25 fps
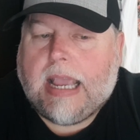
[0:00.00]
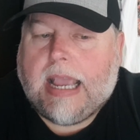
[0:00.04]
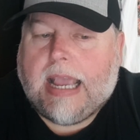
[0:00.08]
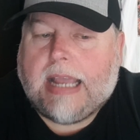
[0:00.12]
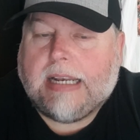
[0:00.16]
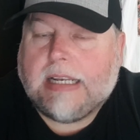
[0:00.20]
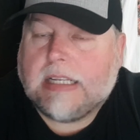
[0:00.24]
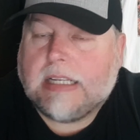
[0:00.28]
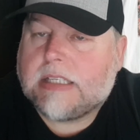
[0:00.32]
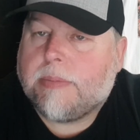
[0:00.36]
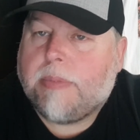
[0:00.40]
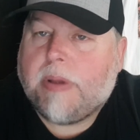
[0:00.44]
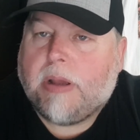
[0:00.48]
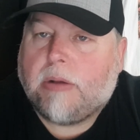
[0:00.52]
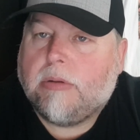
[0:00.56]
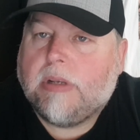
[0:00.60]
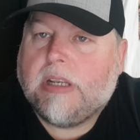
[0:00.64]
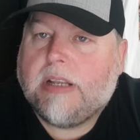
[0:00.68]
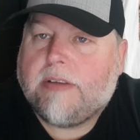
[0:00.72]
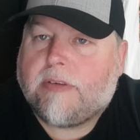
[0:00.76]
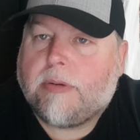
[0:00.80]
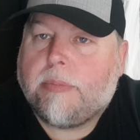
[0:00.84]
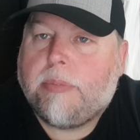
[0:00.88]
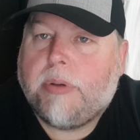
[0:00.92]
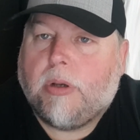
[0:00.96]
And it's about
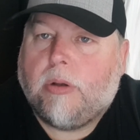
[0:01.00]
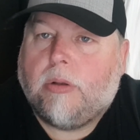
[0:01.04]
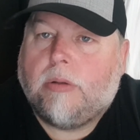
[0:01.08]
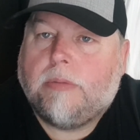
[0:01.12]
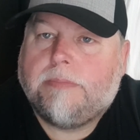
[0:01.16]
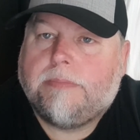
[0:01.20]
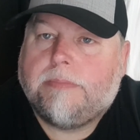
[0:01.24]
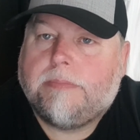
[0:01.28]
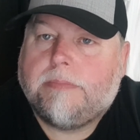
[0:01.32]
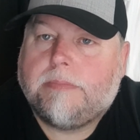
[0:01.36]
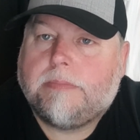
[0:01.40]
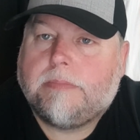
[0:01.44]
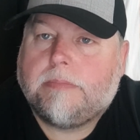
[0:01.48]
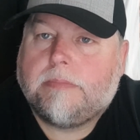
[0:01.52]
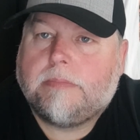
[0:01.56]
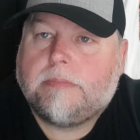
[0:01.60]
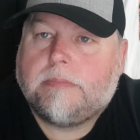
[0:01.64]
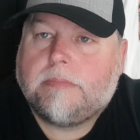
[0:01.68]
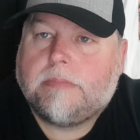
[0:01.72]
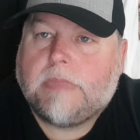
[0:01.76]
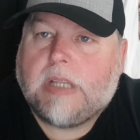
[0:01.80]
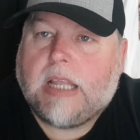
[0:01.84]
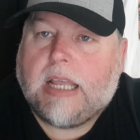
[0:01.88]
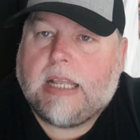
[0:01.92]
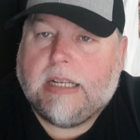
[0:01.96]
Liverpool.
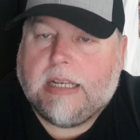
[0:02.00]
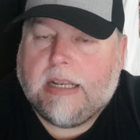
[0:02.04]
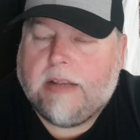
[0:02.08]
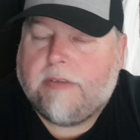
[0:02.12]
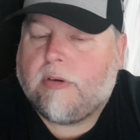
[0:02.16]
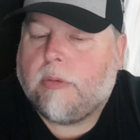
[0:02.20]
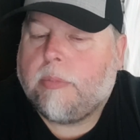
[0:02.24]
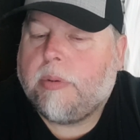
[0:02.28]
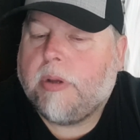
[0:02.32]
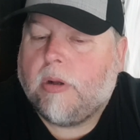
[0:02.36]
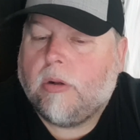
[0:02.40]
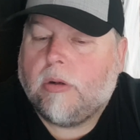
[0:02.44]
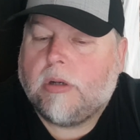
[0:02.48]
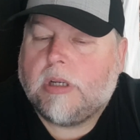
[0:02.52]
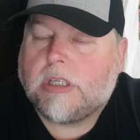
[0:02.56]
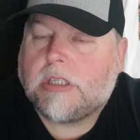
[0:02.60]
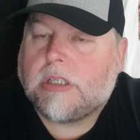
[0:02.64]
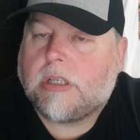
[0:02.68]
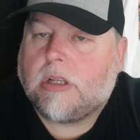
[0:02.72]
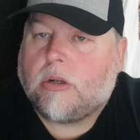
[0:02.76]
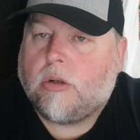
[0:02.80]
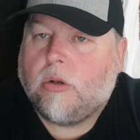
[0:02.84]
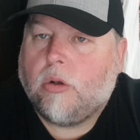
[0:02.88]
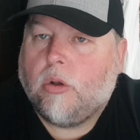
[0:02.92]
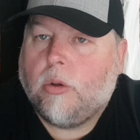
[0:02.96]
And Liverpool
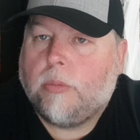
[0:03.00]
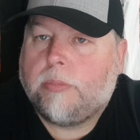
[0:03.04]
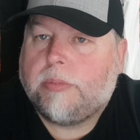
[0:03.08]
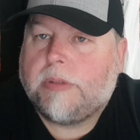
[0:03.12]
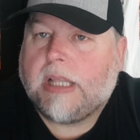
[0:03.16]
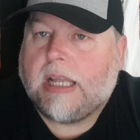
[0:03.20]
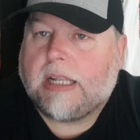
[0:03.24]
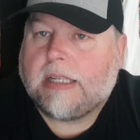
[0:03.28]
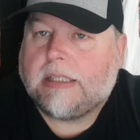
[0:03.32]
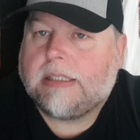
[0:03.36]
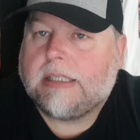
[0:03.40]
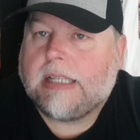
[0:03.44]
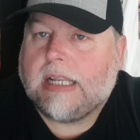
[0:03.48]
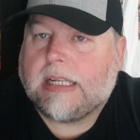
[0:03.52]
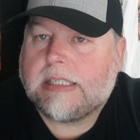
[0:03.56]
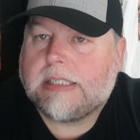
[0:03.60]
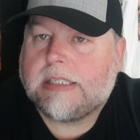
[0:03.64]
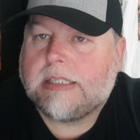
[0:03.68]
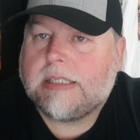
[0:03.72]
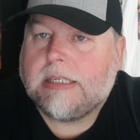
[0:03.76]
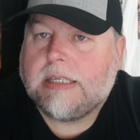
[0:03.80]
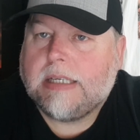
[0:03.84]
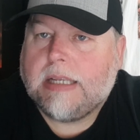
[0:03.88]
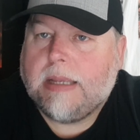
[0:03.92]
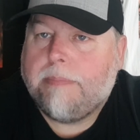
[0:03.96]
is the club
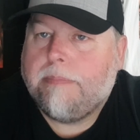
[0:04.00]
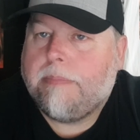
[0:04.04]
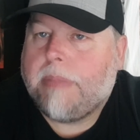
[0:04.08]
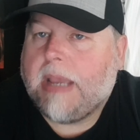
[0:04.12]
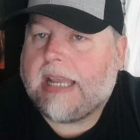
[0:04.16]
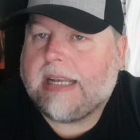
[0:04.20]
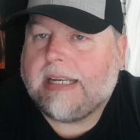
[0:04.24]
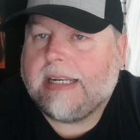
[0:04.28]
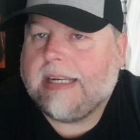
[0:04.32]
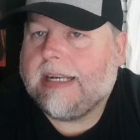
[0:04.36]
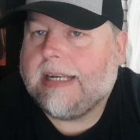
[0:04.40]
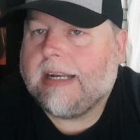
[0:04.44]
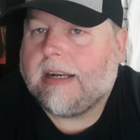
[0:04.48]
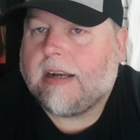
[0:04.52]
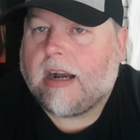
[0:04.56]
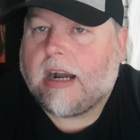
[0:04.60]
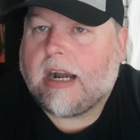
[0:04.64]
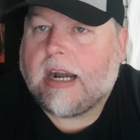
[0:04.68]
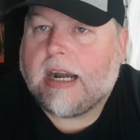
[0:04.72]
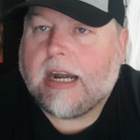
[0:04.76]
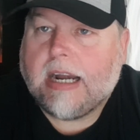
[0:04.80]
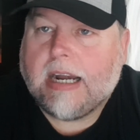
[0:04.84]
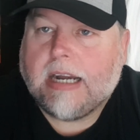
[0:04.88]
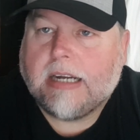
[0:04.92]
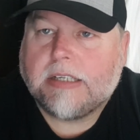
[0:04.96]
that's embedded in
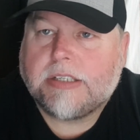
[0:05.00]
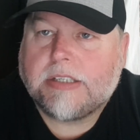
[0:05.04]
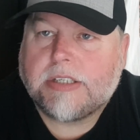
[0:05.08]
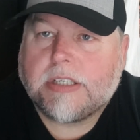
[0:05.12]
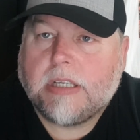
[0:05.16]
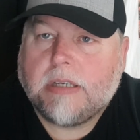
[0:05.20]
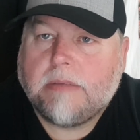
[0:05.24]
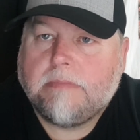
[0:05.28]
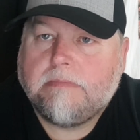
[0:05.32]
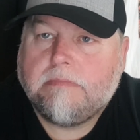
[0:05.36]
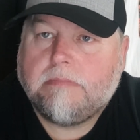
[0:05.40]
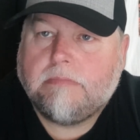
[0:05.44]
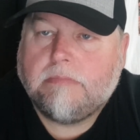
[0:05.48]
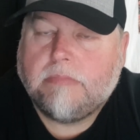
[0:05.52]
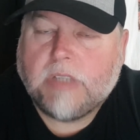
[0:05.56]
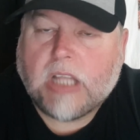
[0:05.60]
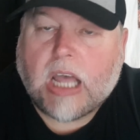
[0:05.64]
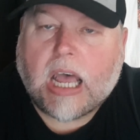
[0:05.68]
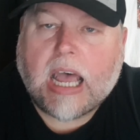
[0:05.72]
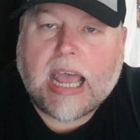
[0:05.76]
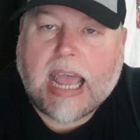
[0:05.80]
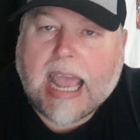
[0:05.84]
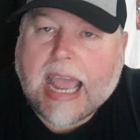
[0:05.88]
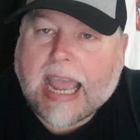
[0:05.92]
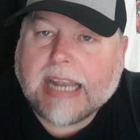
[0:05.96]
our hearts,
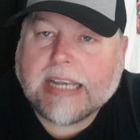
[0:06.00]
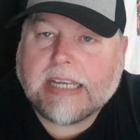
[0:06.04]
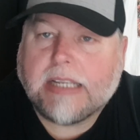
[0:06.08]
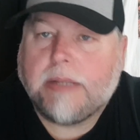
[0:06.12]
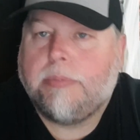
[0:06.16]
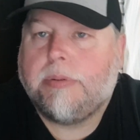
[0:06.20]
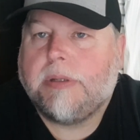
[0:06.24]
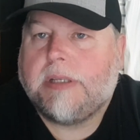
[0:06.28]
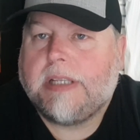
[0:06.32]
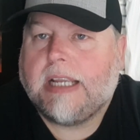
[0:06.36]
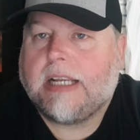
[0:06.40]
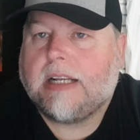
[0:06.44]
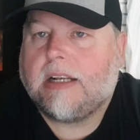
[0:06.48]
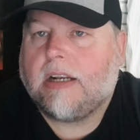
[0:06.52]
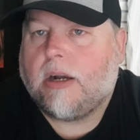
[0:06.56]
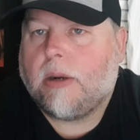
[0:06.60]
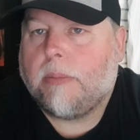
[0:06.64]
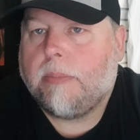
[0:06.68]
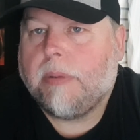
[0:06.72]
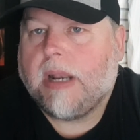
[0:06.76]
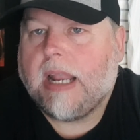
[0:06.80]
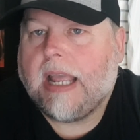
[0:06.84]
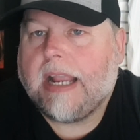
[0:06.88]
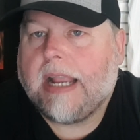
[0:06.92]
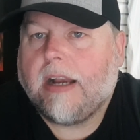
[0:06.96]
not any particular
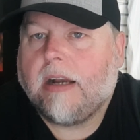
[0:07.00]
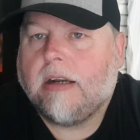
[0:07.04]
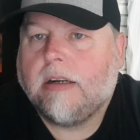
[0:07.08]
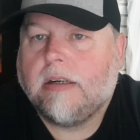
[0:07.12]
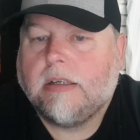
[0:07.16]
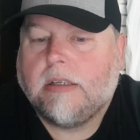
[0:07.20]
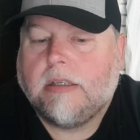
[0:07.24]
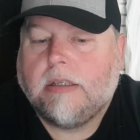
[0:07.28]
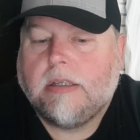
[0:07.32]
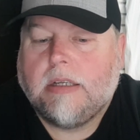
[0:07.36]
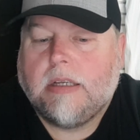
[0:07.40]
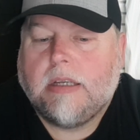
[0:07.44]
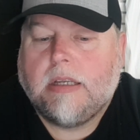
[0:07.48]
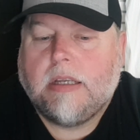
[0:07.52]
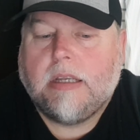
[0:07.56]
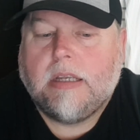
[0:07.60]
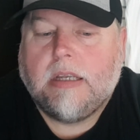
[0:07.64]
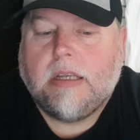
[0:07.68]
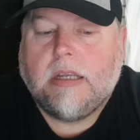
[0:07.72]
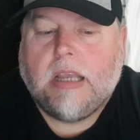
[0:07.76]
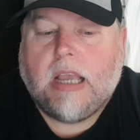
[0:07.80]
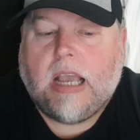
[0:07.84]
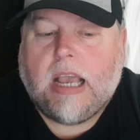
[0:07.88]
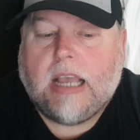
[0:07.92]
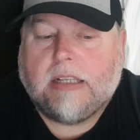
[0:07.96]
player.
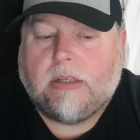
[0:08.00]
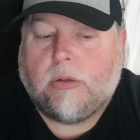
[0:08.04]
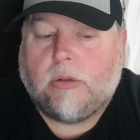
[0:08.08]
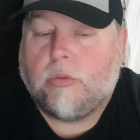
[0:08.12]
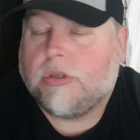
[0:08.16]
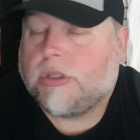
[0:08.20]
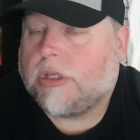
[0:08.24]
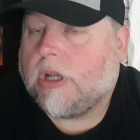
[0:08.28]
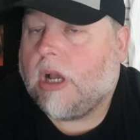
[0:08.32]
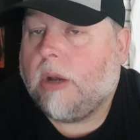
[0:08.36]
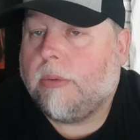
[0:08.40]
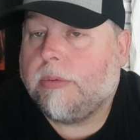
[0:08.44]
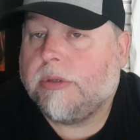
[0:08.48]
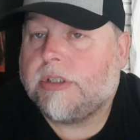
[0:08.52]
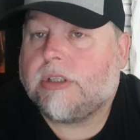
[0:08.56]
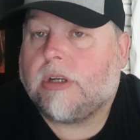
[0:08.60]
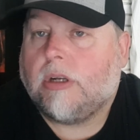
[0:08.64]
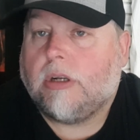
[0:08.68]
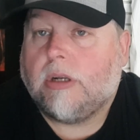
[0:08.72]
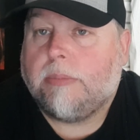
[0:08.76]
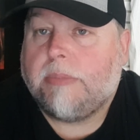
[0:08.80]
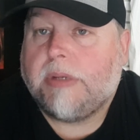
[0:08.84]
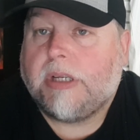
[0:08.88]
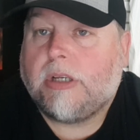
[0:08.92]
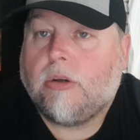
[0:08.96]
And there was always
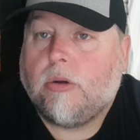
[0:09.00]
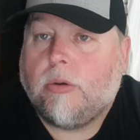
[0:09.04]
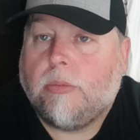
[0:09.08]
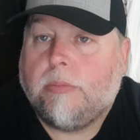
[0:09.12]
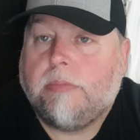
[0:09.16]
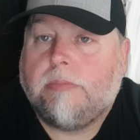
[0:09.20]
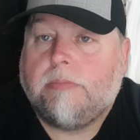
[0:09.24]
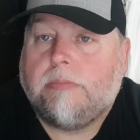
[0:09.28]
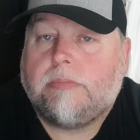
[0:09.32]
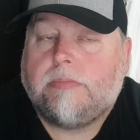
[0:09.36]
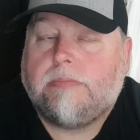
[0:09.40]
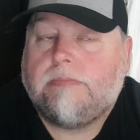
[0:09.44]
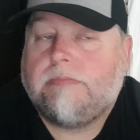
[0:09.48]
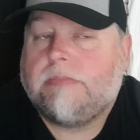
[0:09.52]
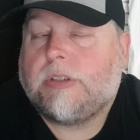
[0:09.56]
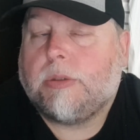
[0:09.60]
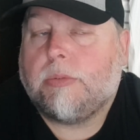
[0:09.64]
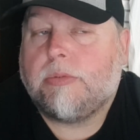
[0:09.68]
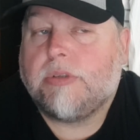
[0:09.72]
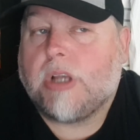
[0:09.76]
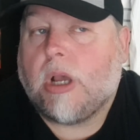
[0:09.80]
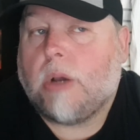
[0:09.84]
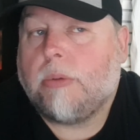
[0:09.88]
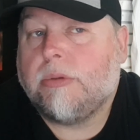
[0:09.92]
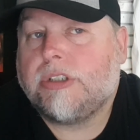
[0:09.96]
going to
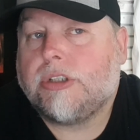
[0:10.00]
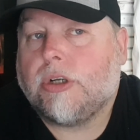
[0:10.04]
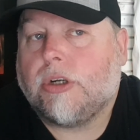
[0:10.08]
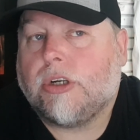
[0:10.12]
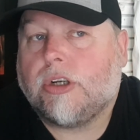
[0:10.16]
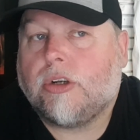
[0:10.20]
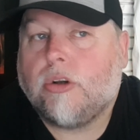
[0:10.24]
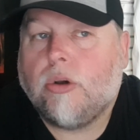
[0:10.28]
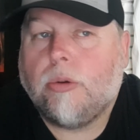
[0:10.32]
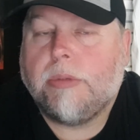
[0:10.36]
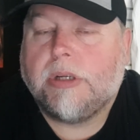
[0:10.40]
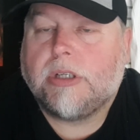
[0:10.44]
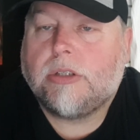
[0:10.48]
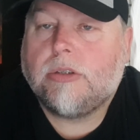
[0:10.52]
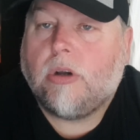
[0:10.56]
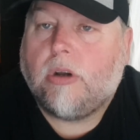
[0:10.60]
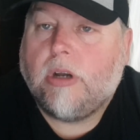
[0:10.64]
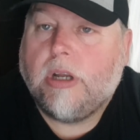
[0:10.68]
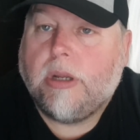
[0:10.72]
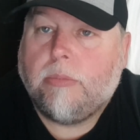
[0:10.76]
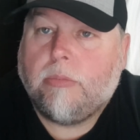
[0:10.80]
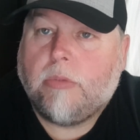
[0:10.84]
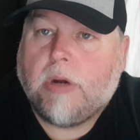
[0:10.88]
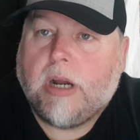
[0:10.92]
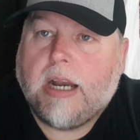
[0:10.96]
come a
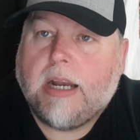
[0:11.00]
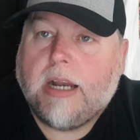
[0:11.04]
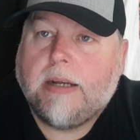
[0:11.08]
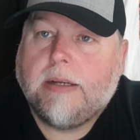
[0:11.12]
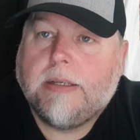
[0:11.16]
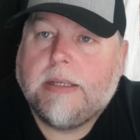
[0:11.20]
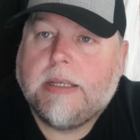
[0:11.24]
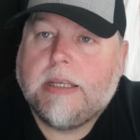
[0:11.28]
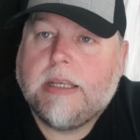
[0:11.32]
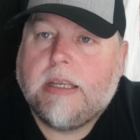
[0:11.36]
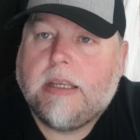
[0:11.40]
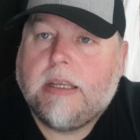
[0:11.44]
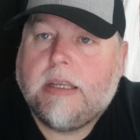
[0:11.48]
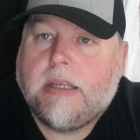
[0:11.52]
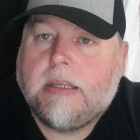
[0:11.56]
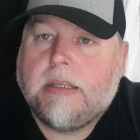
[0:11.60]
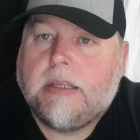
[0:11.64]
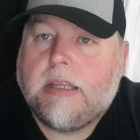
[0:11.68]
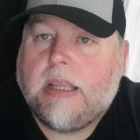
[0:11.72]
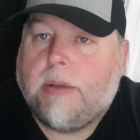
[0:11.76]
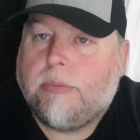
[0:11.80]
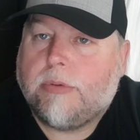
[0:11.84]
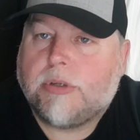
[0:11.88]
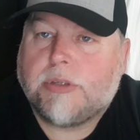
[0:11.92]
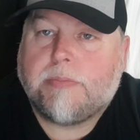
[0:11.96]
time where
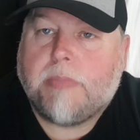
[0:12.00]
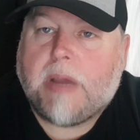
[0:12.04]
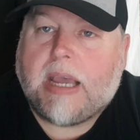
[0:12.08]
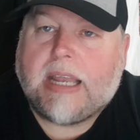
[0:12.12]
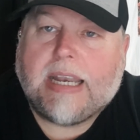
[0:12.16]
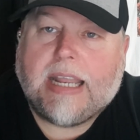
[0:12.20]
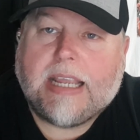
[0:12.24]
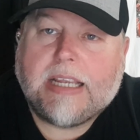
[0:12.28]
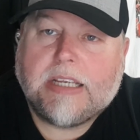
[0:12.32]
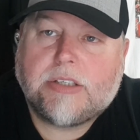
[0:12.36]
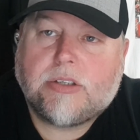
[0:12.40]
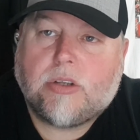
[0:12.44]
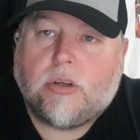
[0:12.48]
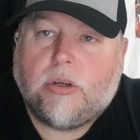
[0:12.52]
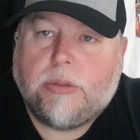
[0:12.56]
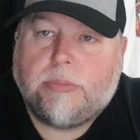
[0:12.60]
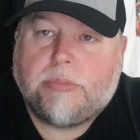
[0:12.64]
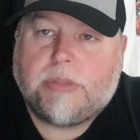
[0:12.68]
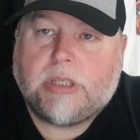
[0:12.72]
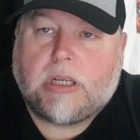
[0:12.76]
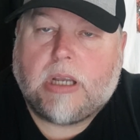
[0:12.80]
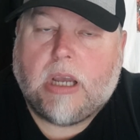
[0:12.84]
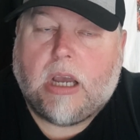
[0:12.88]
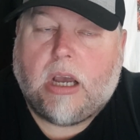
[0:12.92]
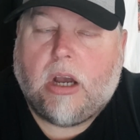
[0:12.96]
it was Mane's time
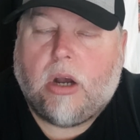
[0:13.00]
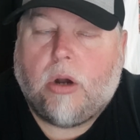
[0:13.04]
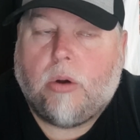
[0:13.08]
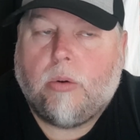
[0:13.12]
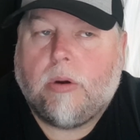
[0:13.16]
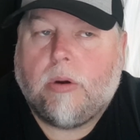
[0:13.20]
to go,